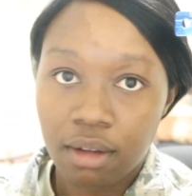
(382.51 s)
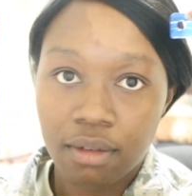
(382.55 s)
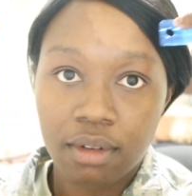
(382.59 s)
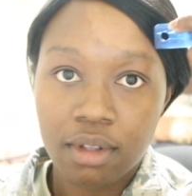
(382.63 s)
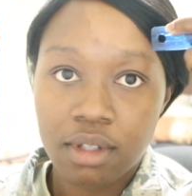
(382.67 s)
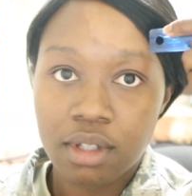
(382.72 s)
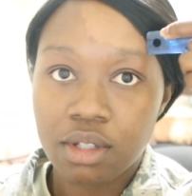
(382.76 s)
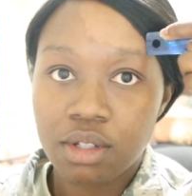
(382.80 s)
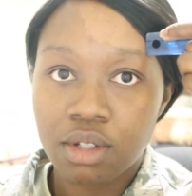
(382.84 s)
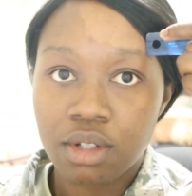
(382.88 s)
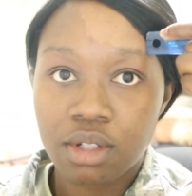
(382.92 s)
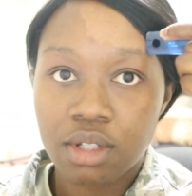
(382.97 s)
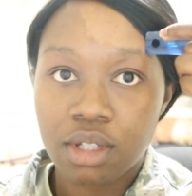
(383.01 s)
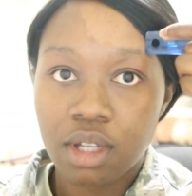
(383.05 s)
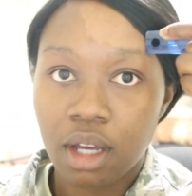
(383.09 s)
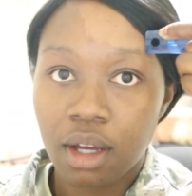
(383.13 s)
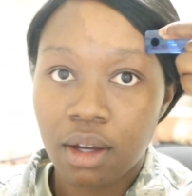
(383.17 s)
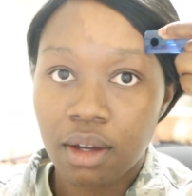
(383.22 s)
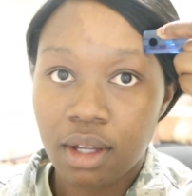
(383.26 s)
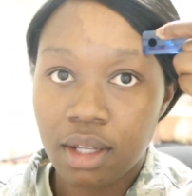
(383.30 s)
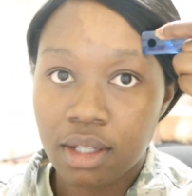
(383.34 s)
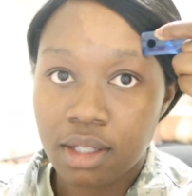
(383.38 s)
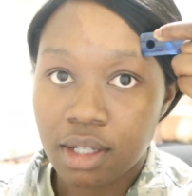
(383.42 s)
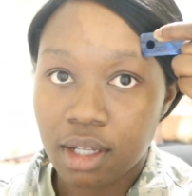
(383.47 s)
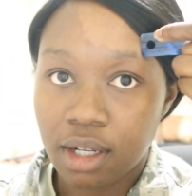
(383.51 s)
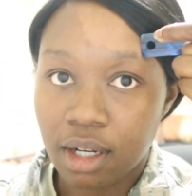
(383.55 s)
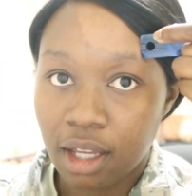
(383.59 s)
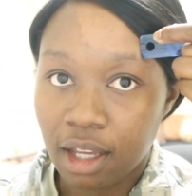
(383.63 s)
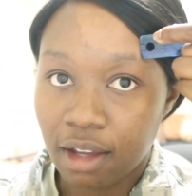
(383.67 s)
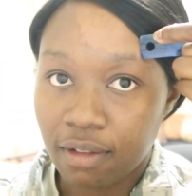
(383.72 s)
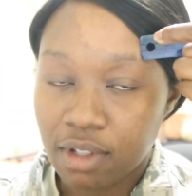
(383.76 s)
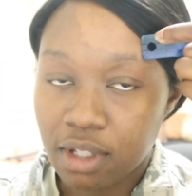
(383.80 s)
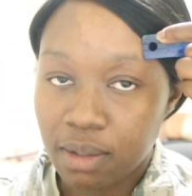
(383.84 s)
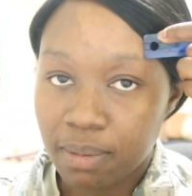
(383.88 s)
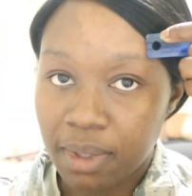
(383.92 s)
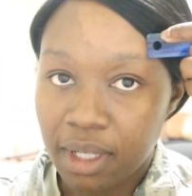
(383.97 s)
If this is your scalp, it's gonna
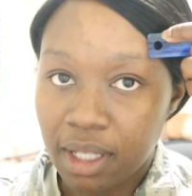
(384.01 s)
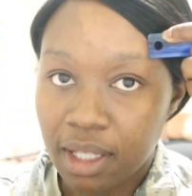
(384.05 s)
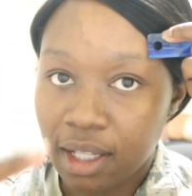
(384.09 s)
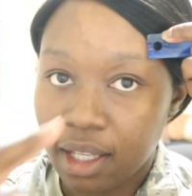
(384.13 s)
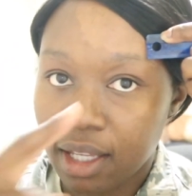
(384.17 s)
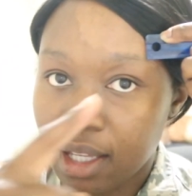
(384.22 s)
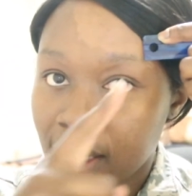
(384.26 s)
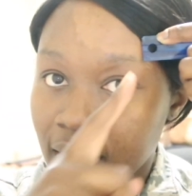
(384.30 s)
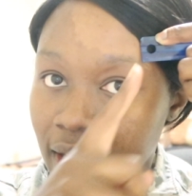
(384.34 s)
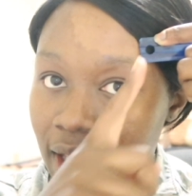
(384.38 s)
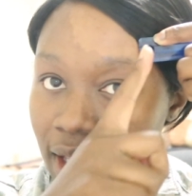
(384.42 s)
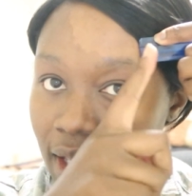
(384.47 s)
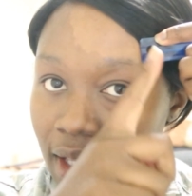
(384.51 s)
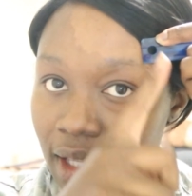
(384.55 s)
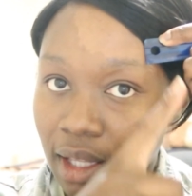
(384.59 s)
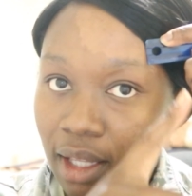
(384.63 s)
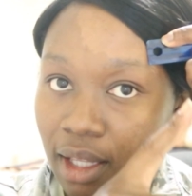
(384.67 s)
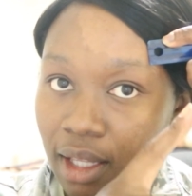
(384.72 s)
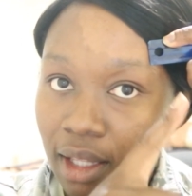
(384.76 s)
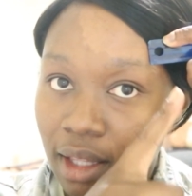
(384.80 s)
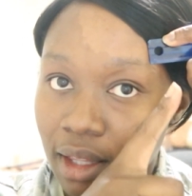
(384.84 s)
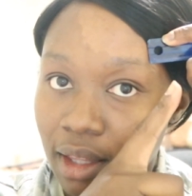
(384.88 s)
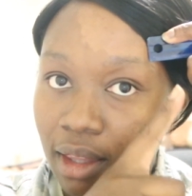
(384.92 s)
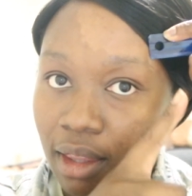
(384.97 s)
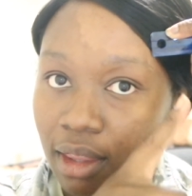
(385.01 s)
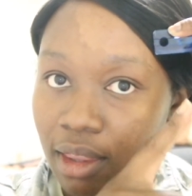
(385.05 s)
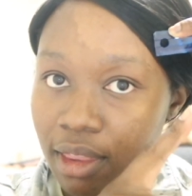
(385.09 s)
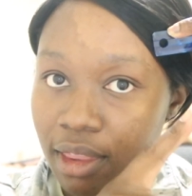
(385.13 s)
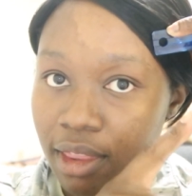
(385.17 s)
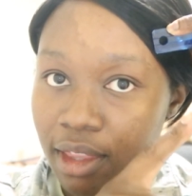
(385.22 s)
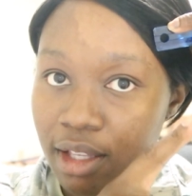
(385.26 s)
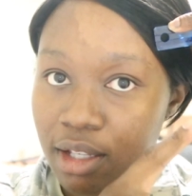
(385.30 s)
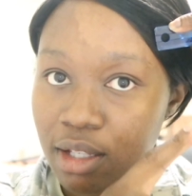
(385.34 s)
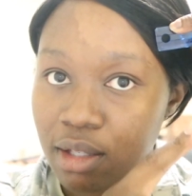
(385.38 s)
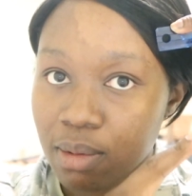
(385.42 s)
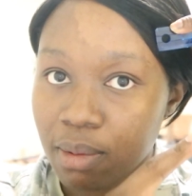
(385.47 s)
have to be like
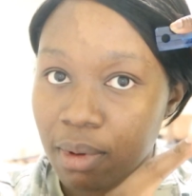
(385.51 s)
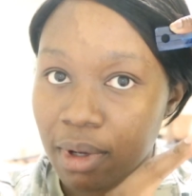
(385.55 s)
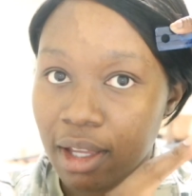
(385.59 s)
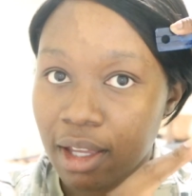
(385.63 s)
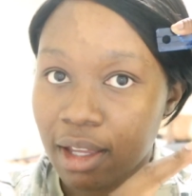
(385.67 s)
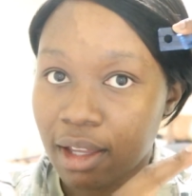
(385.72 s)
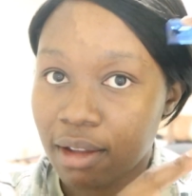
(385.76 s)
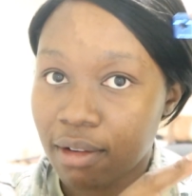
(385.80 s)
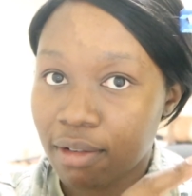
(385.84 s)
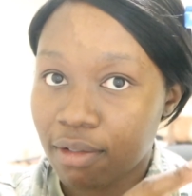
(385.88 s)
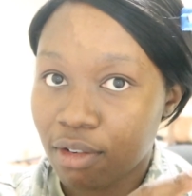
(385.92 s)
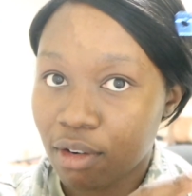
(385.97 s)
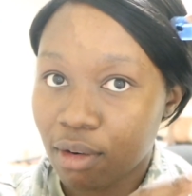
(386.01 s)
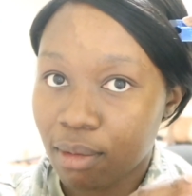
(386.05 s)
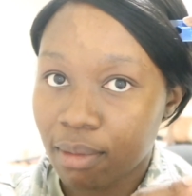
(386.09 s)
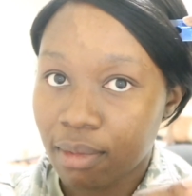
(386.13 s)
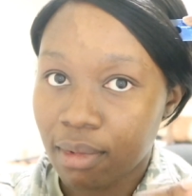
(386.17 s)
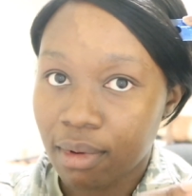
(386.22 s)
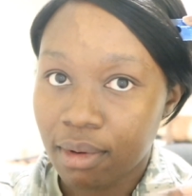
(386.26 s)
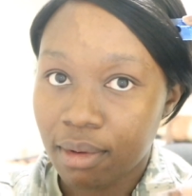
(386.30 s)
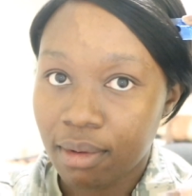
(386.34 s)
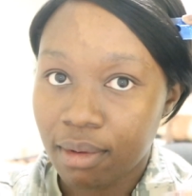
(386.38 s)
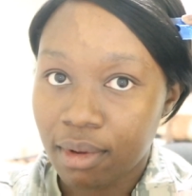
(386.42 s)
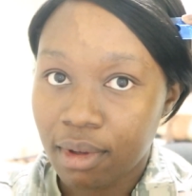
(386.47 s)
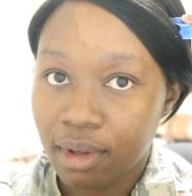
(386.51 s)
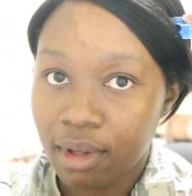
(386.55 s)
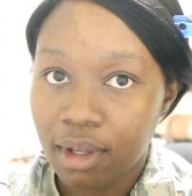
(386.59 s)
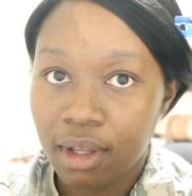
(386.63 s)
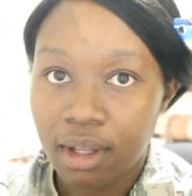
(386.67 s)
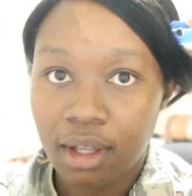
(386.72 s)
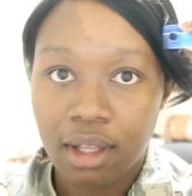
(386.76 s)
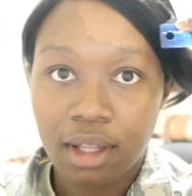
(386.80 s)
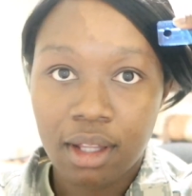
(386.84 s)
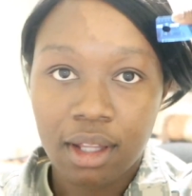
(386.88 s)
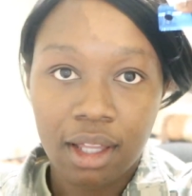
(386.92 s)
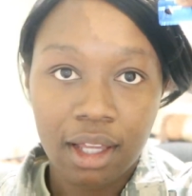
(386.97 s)
this way from,
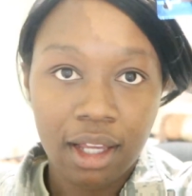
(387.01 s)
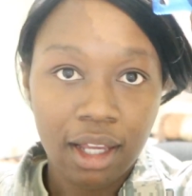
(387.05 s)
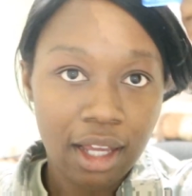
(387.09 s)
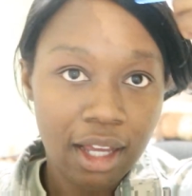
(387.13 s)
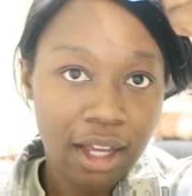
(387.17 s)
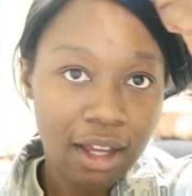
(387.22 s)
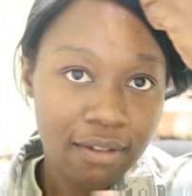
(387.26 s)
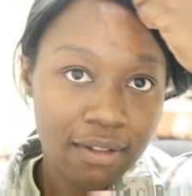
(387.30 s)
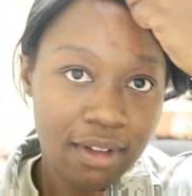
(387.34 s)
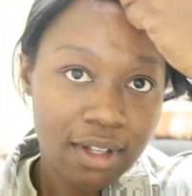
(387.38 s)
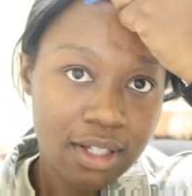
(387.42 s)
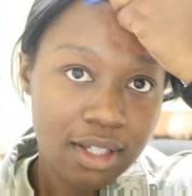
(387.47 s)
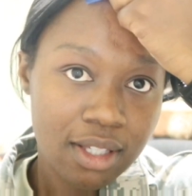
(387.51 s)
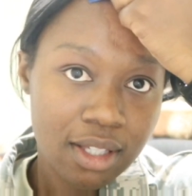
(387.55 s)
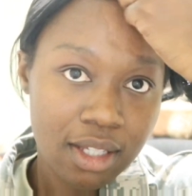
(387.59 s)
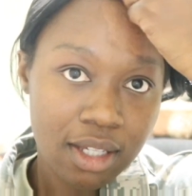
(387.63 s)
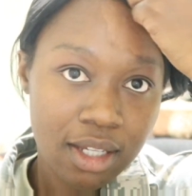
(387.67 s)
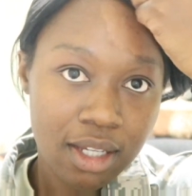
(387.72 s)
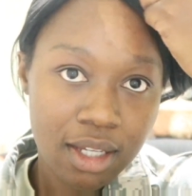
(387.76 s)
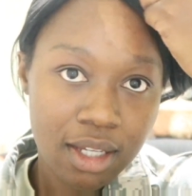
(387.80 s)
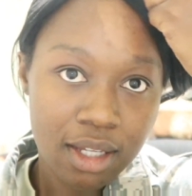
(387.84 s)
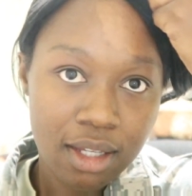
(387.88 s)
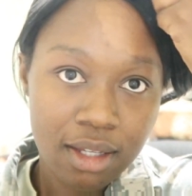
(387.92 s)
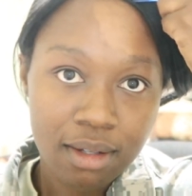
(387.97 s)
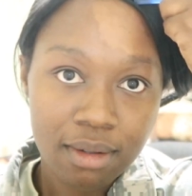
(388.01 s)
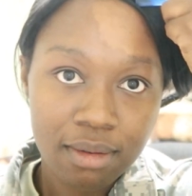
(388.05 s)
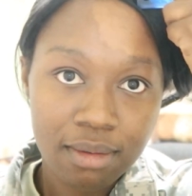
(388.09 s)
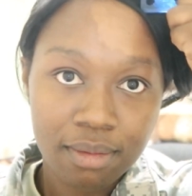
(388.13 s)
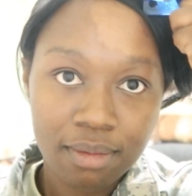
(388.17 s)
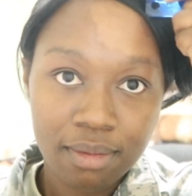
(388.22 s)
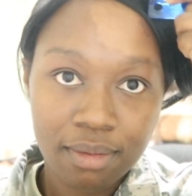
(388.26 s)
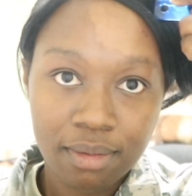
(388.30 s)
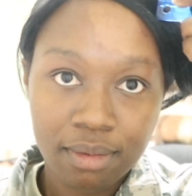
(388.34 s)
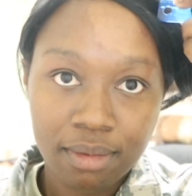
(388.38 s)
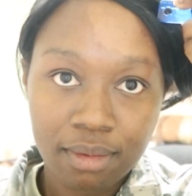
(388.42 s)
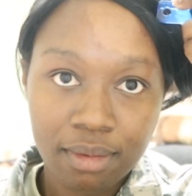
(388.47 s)
like, obviously,
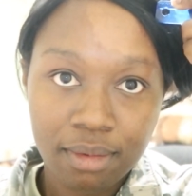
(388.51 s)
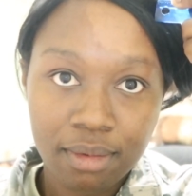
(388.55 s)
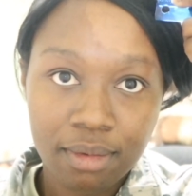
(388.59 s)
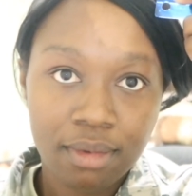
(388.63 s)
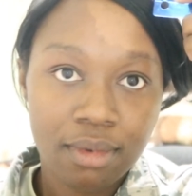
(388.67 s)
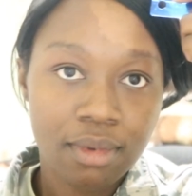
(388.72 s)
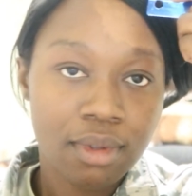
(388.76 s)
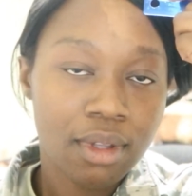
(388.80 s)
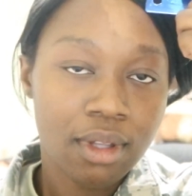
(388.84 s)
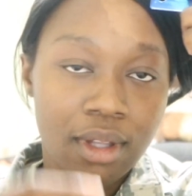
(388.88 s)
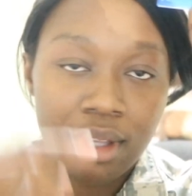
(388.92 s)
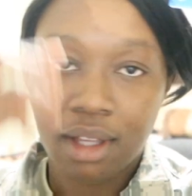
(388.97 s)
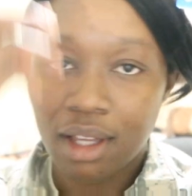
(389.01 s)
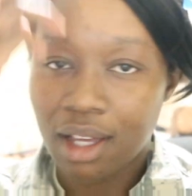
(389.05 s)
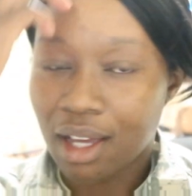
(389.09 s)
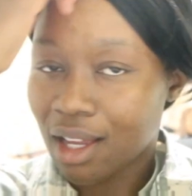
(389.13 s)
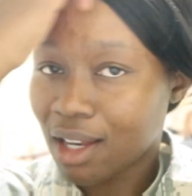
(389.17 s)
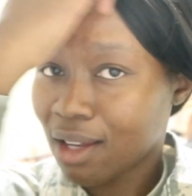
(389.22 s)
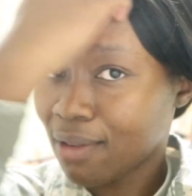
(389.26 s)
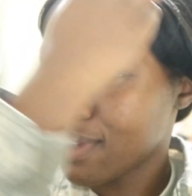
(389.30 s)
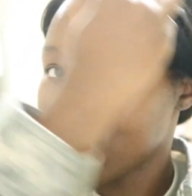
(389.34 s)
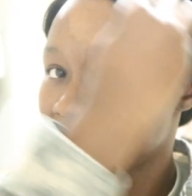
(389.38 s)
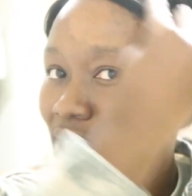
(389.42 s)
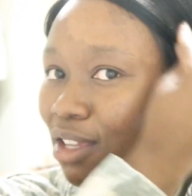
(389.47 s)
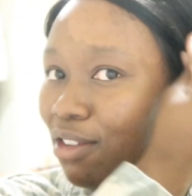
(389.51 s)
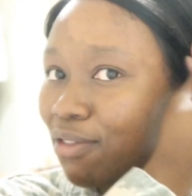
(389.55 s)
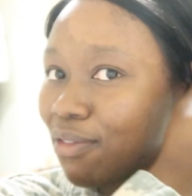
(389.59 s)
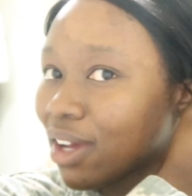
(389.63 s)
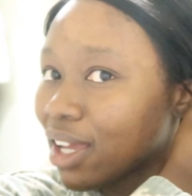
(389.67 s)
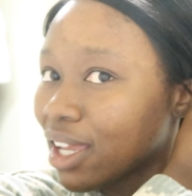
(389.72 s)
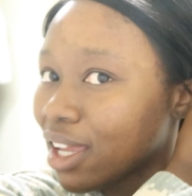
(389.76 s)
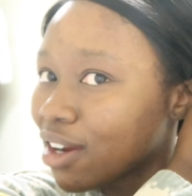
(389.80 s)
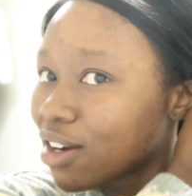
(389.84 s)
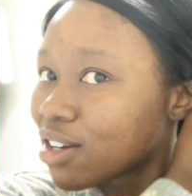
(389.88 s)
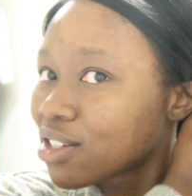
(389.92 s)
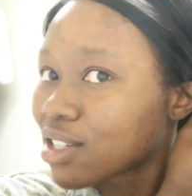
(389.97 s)
I want to see if
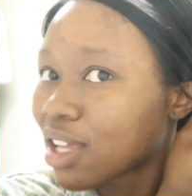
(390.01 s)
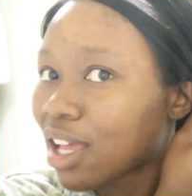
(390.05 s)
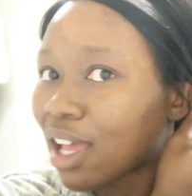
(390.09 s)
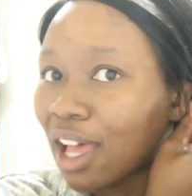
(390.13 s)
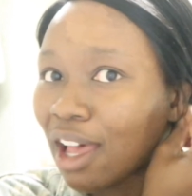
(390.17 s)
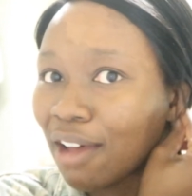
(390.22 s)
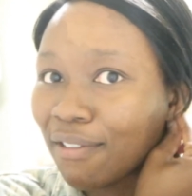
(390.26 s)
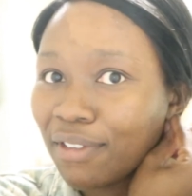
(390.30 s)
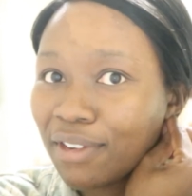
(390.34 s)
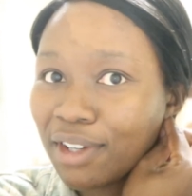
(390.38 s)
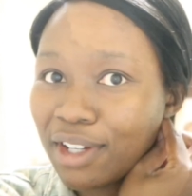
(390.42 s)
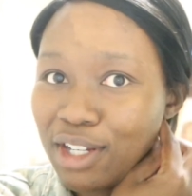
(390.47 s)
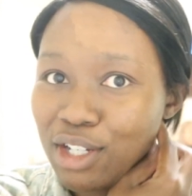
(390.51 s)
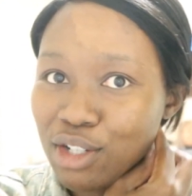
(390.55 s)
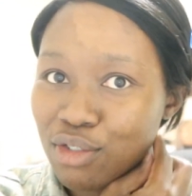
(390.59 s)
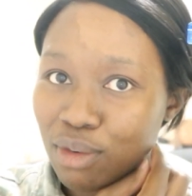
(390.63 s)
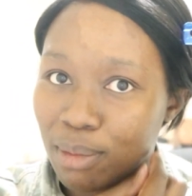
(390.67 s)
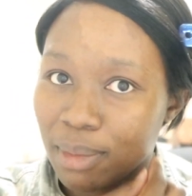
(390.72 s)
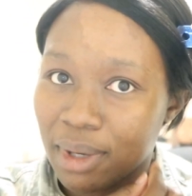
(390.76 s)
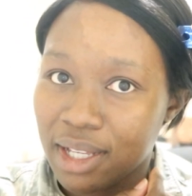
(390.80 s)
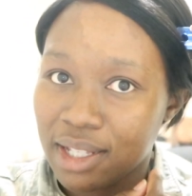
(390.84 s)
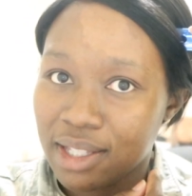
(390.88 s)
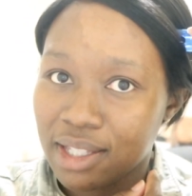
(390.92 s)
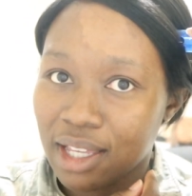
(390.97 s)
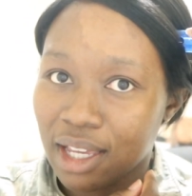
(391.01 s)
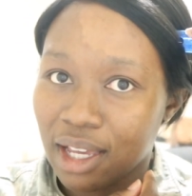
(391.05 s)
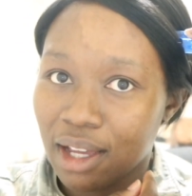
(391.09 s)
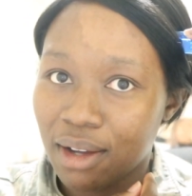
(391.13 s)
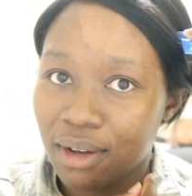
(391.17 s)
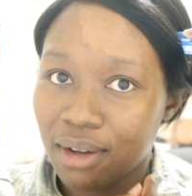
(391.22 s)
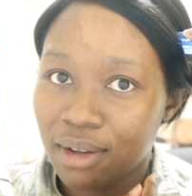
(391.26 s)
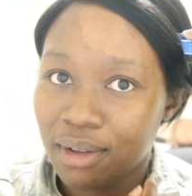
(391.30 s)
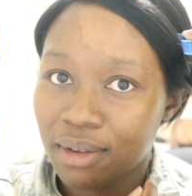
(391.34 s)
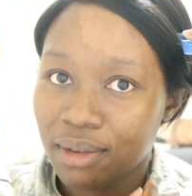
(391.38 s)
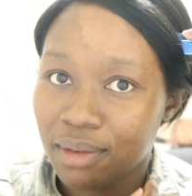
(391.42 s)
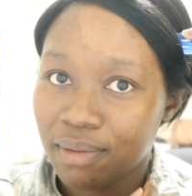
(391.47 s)
my hair is a half an inch from my
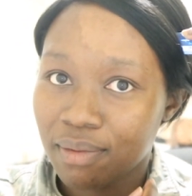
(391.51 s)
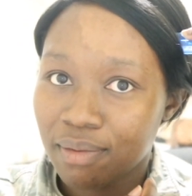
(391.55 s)
scalp.